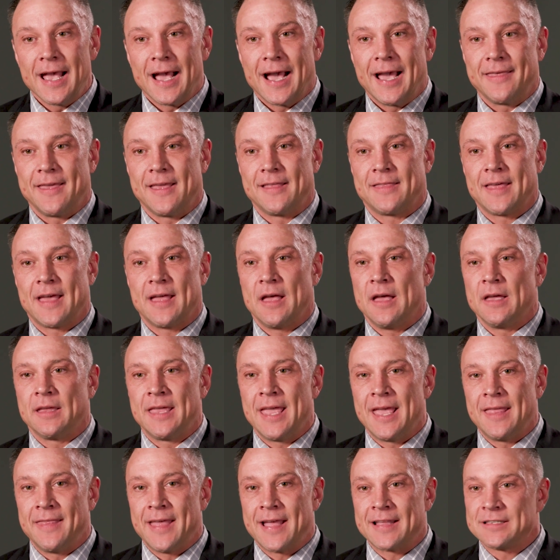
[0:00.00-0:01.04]
I think that,
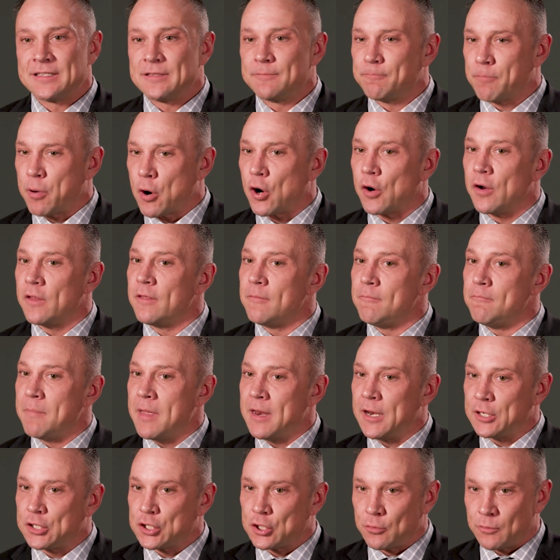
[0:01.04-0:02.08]
again, that's part of the
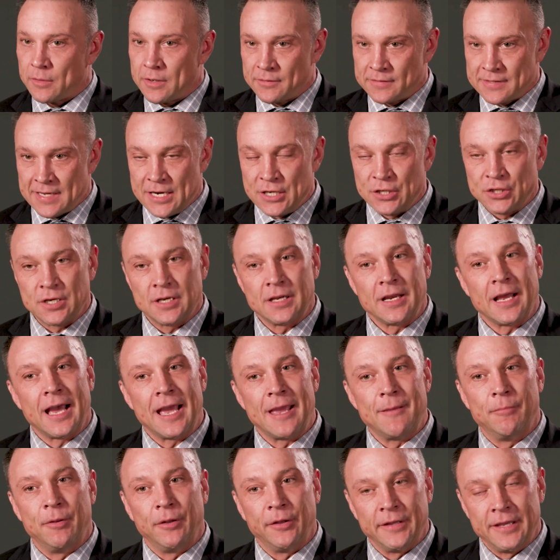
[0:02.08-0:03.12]
miniaturization,
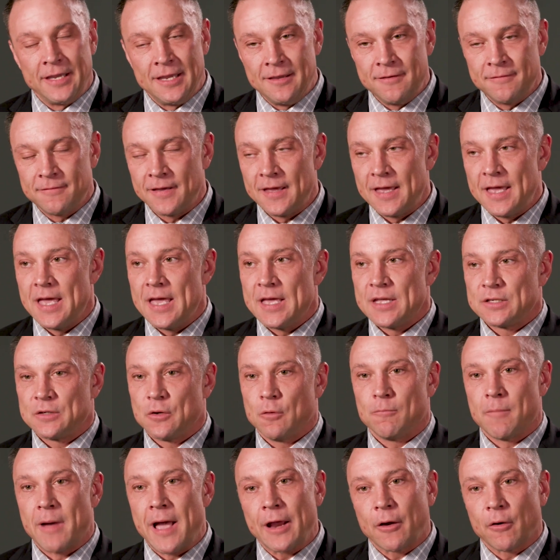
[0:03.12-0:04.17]
I believe. So
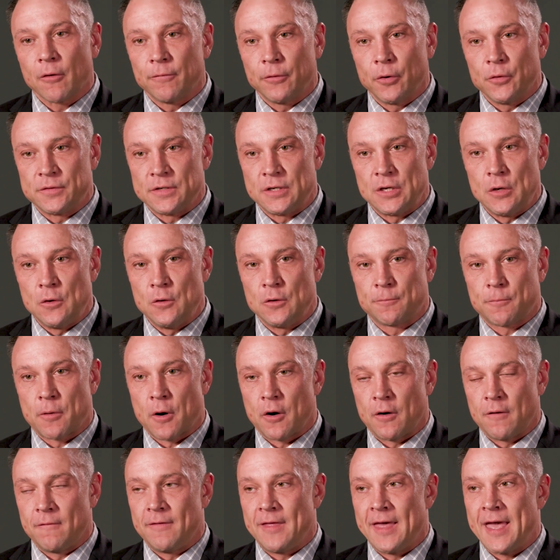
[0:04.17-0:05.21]
microflow is a huge
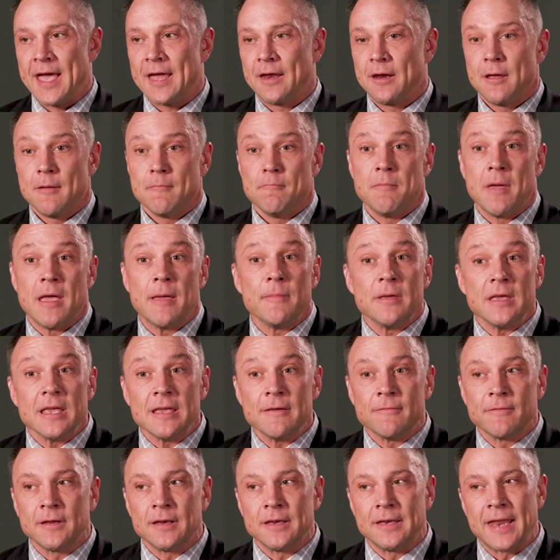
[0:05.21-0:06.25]
part of that. Maybe
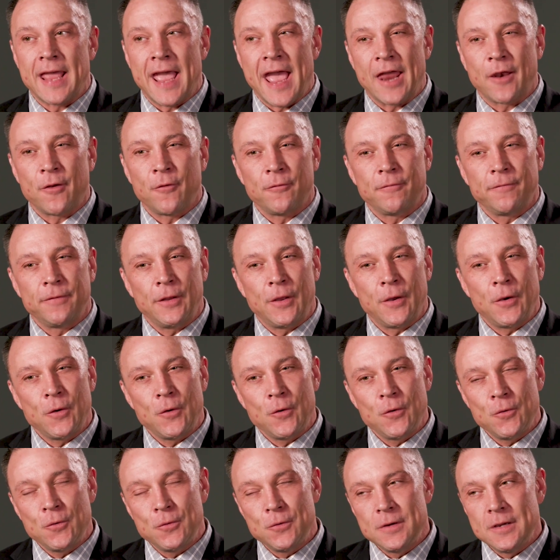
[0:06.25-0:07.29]
even nano
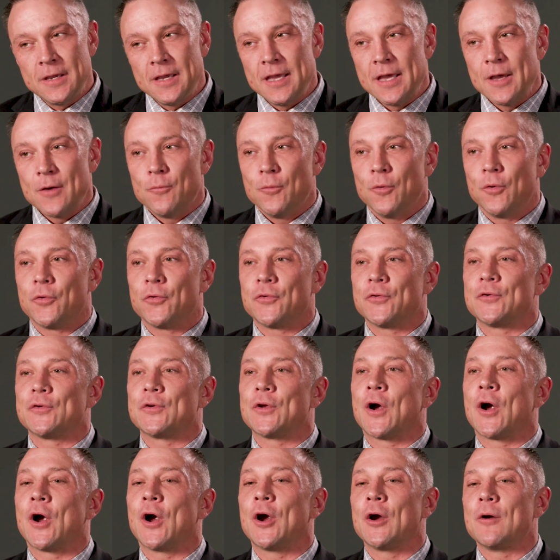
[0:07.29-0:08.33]
flow will
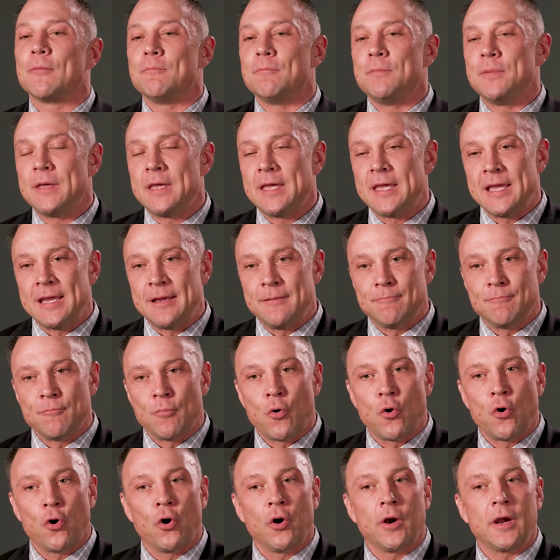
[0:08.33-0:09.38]
start being
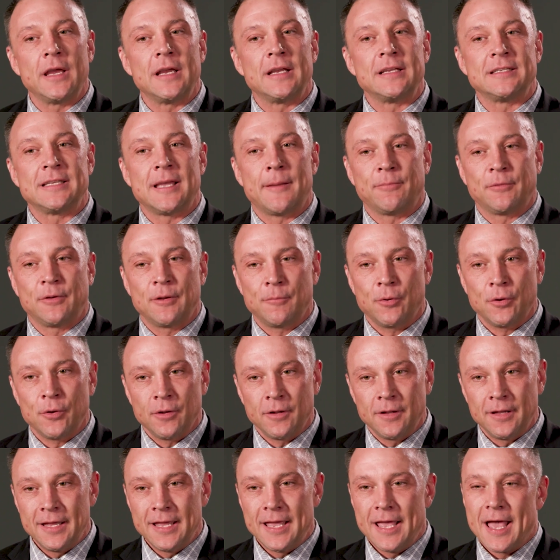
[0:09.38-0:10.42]
more
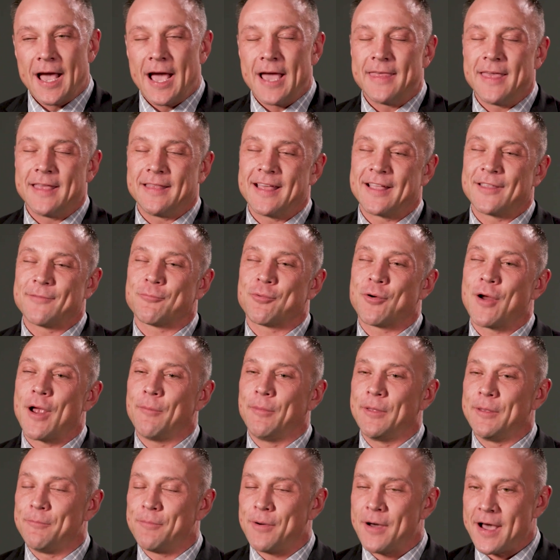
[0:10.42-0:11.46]
acceptable. I think that's
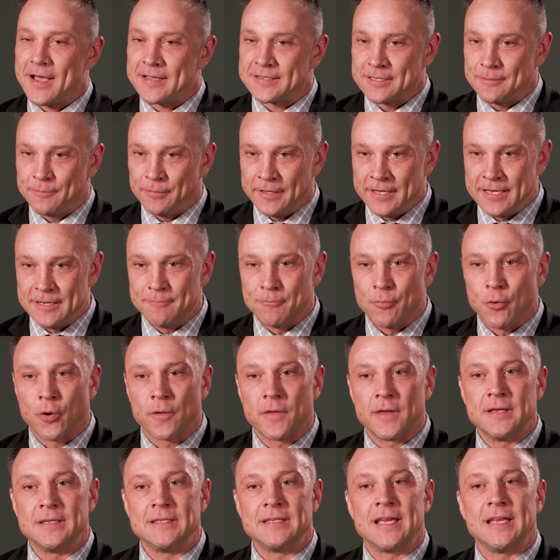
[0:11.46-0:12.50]
probably possibly more
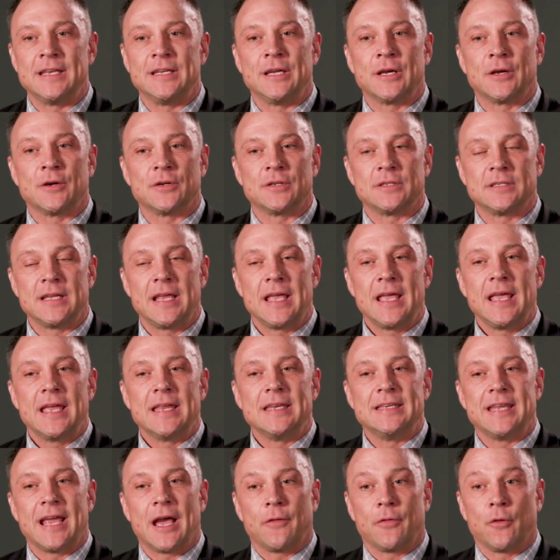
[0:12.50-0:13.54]
than 10 years
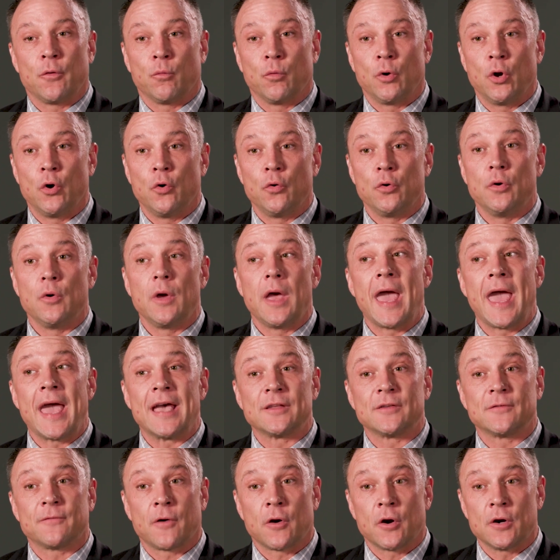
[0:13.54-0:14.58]
down the road
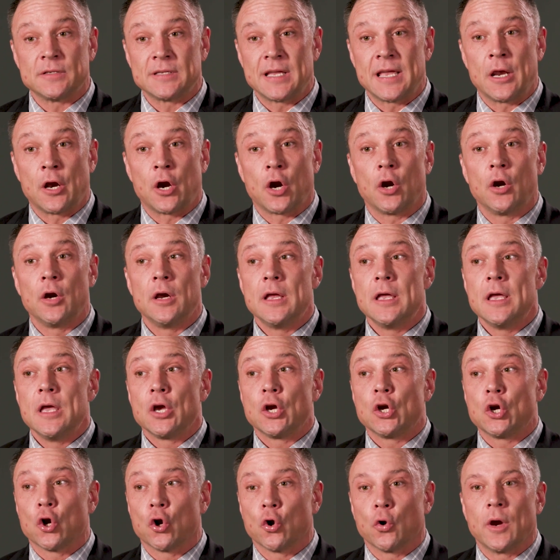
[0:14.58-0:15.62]
as far as in our
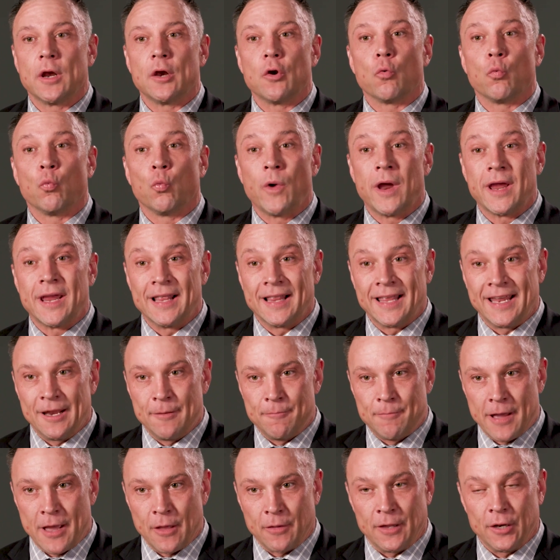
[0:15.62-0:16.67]
current
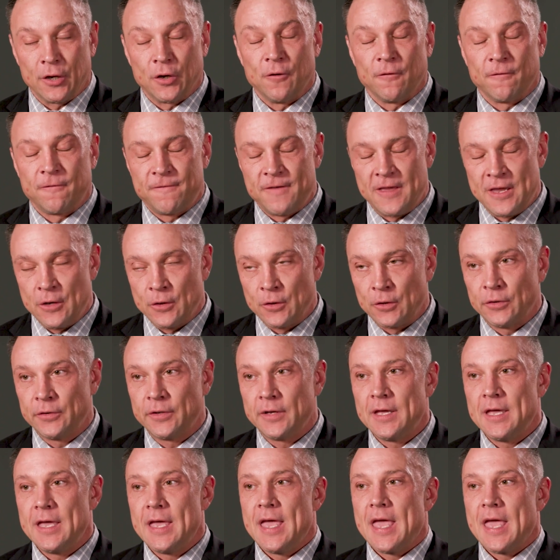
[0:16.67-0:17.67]
regulated biological field.